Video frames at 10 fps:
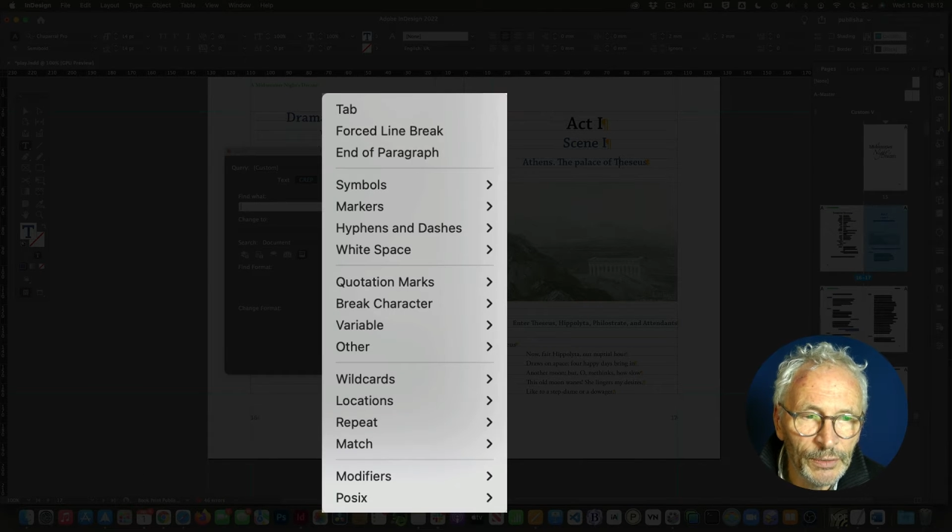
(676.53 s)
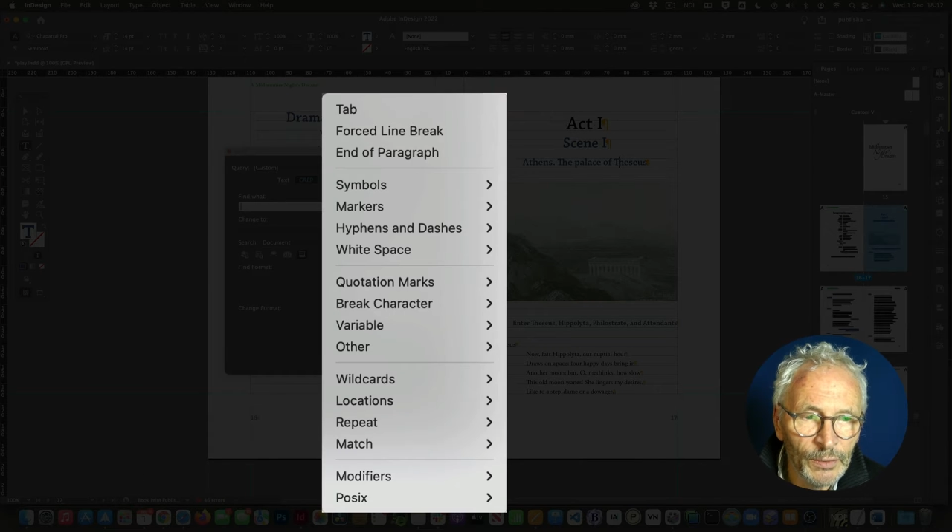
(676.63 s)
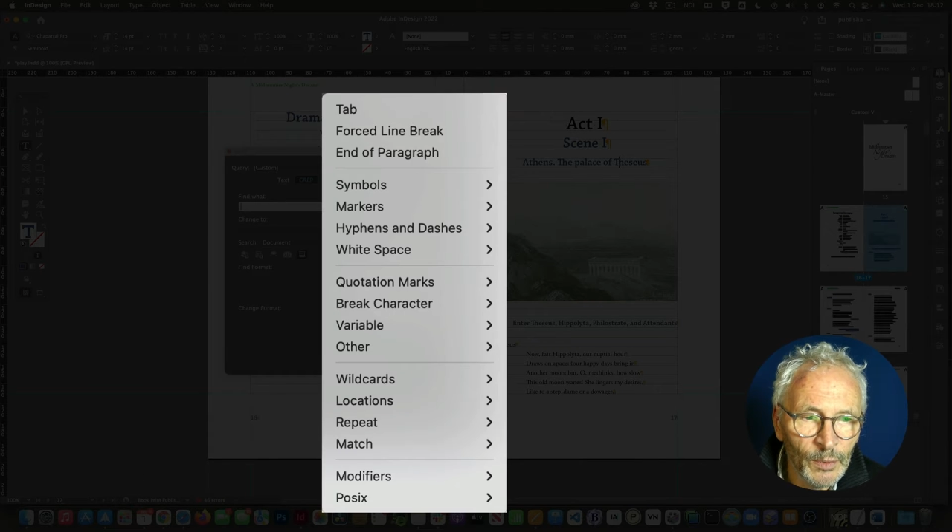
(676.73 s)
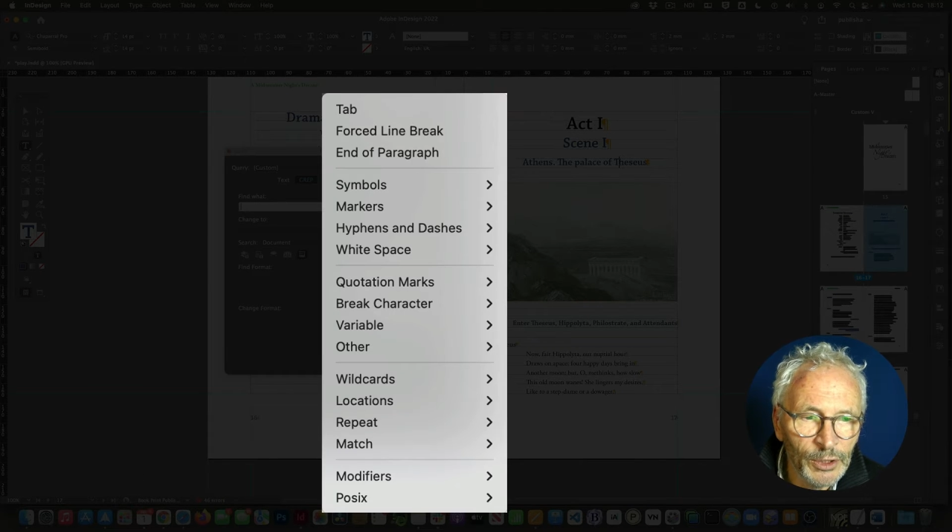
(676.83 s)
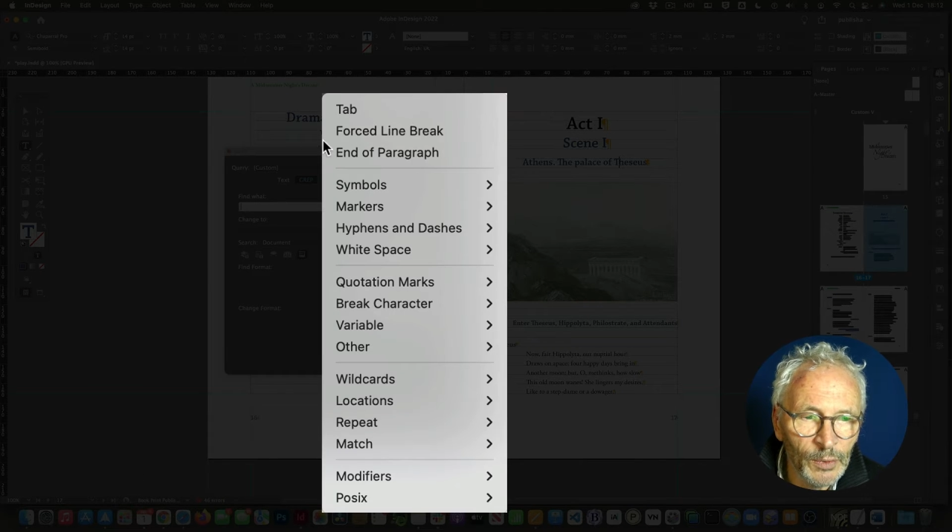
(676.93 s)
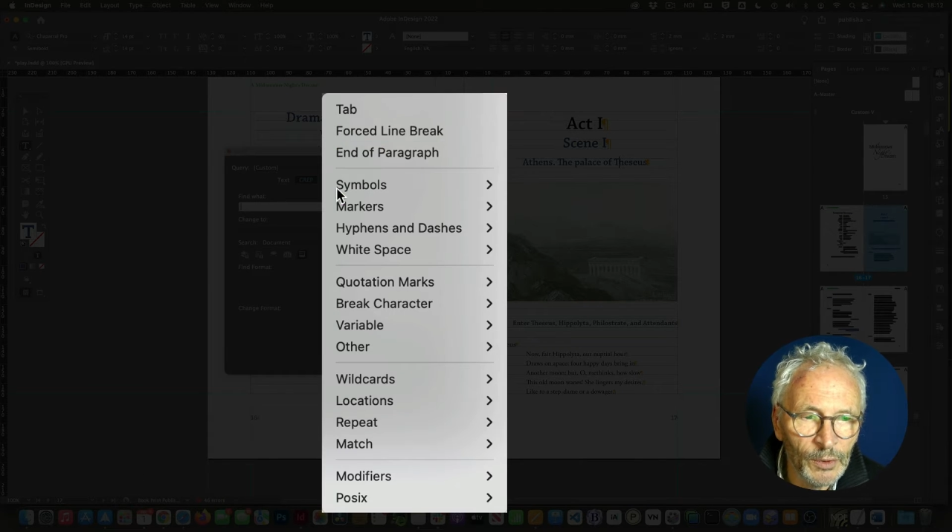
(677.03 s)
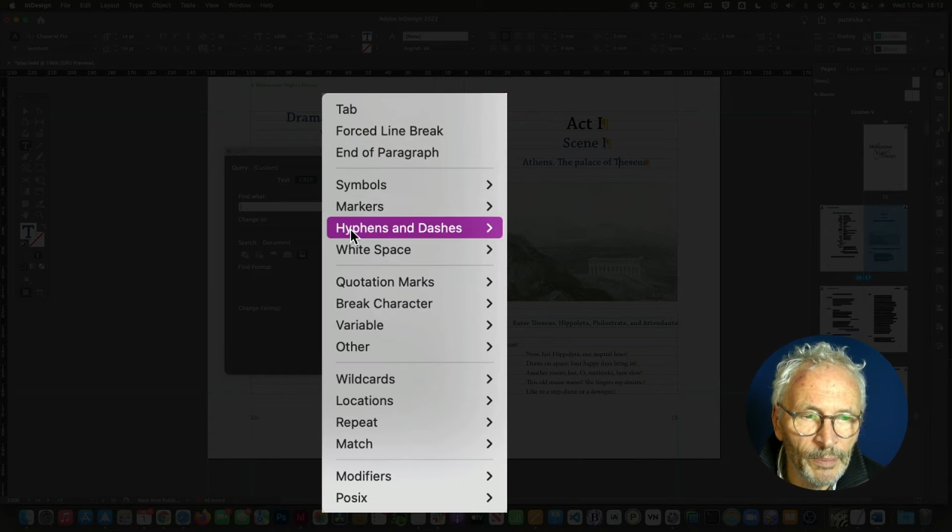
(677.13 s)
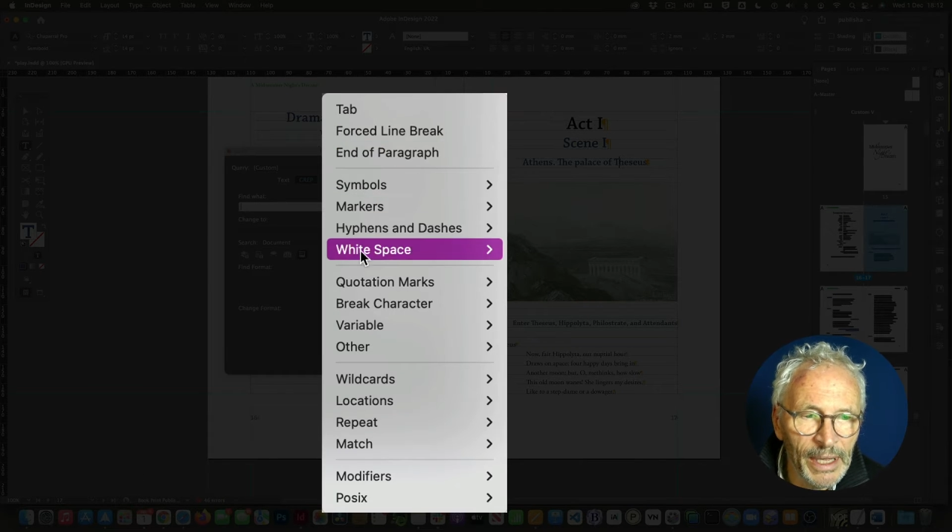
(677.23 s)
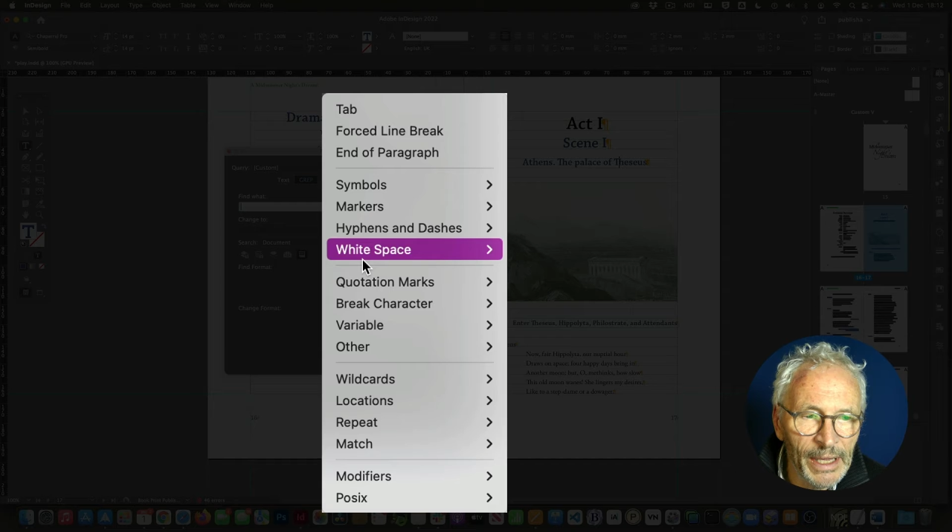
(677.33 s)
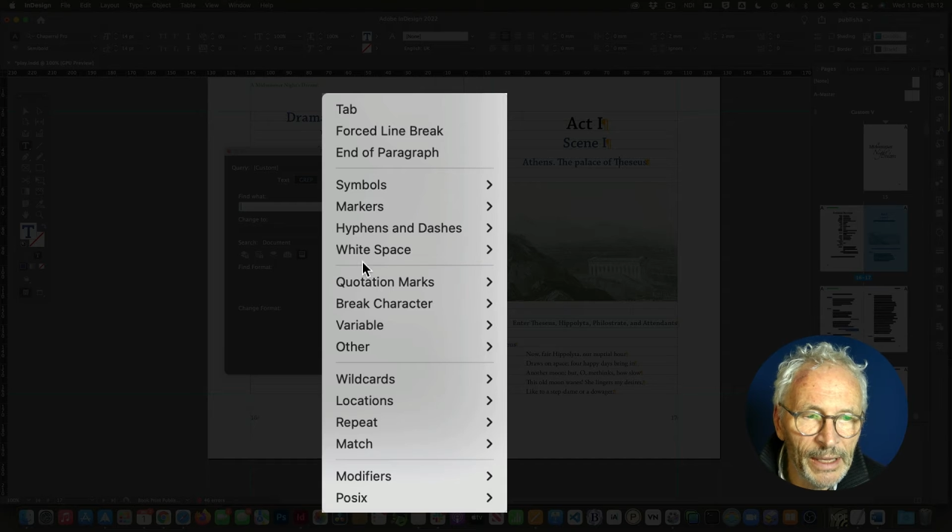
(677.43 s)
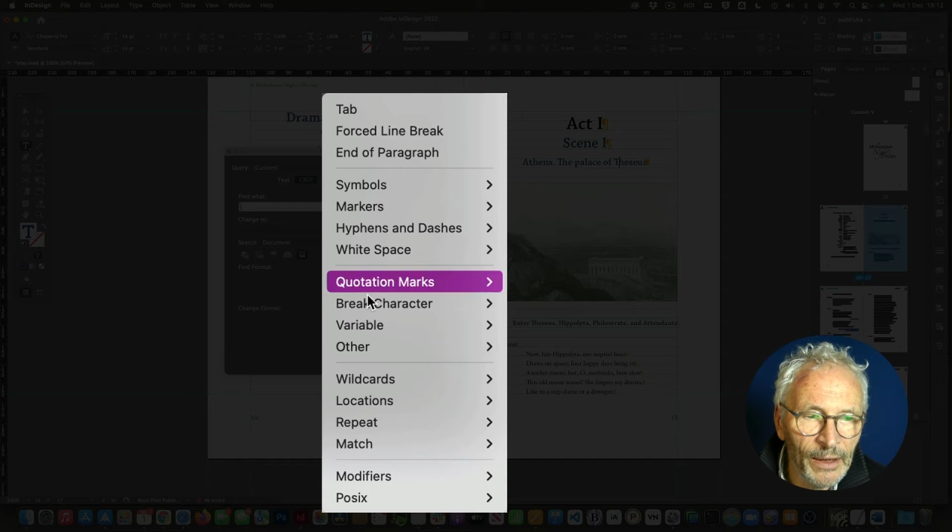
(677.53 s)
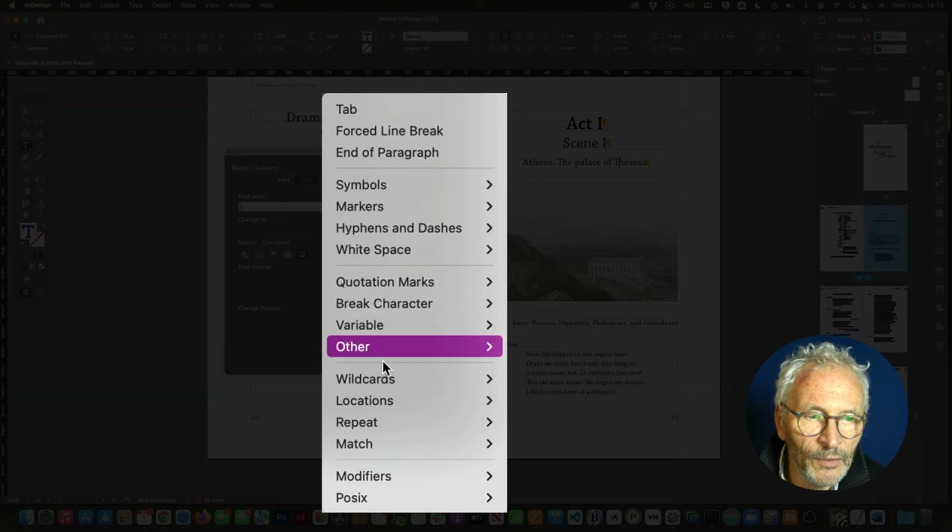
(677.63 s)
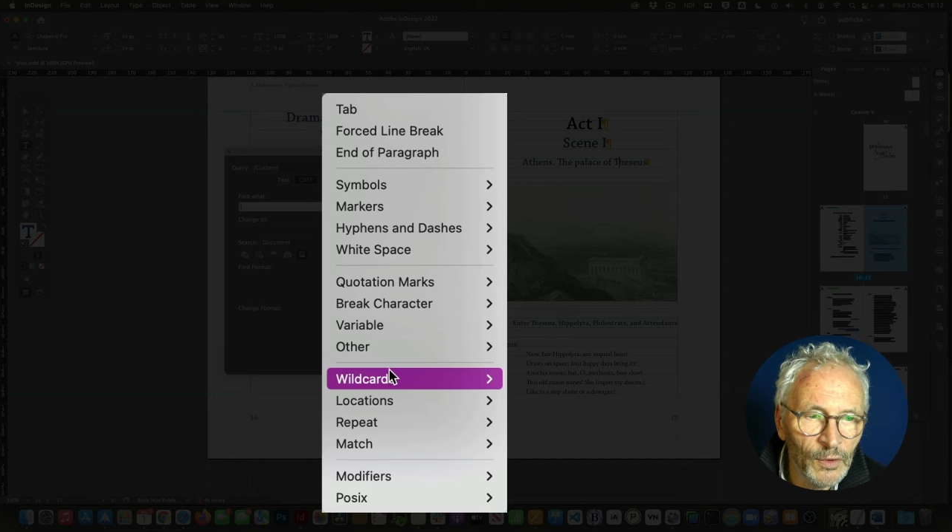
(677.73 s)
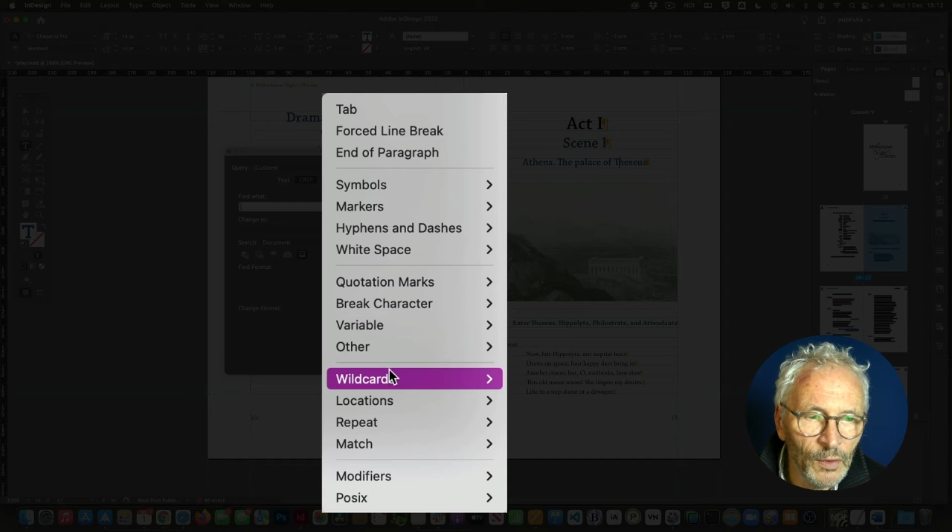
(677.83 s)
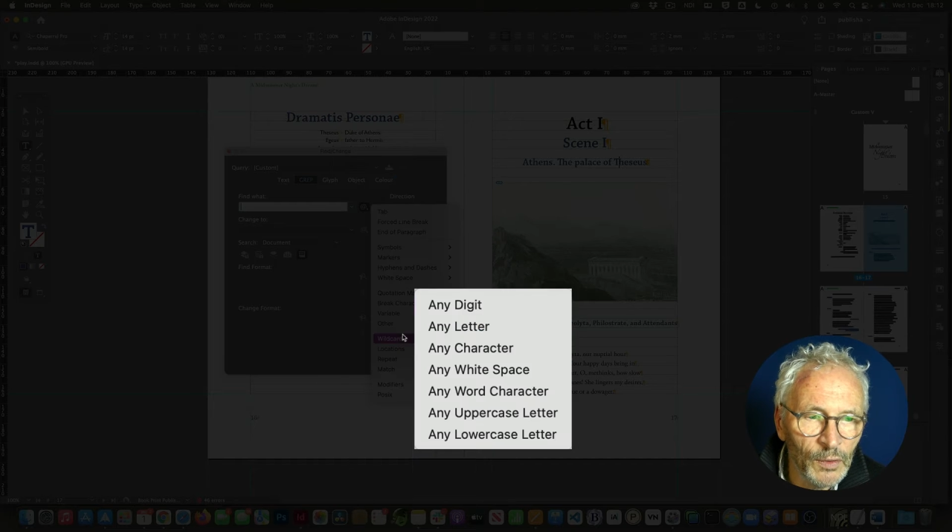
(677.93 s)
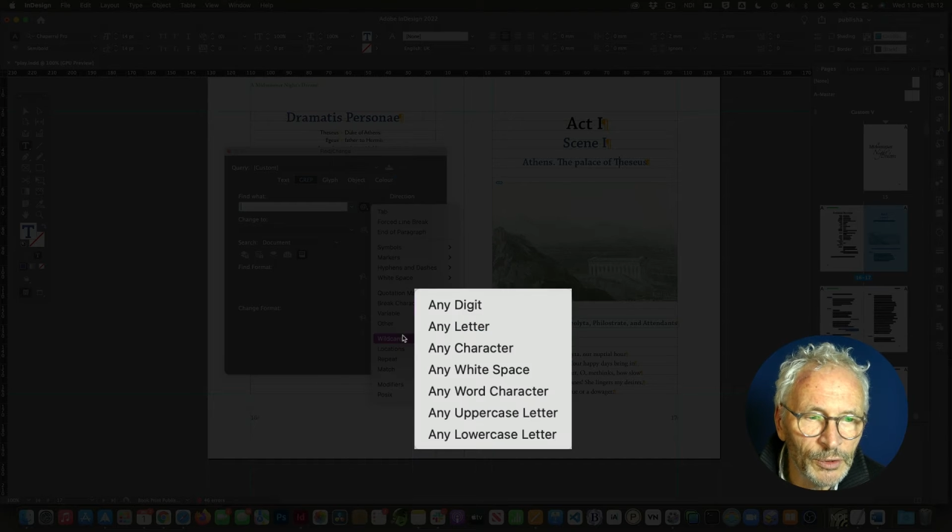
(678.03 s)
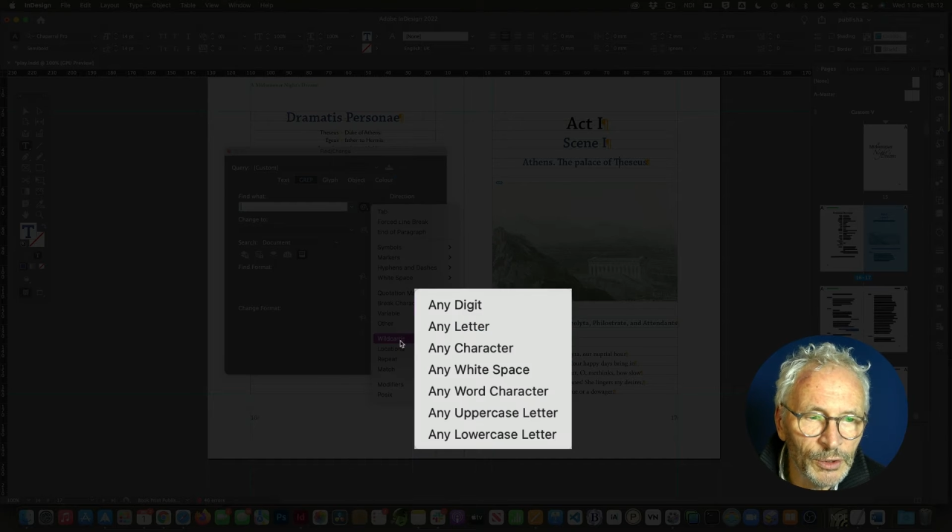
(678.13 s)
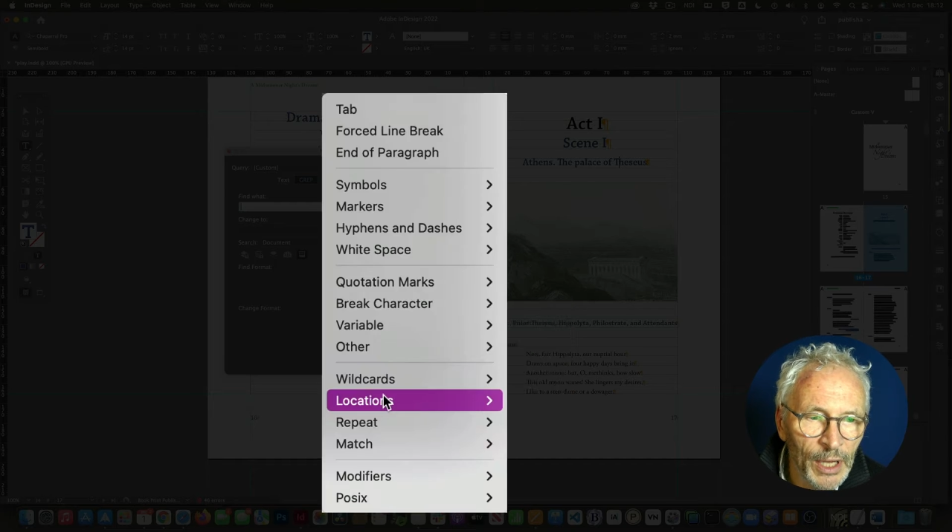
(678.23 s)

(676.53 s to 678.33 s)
which will be of course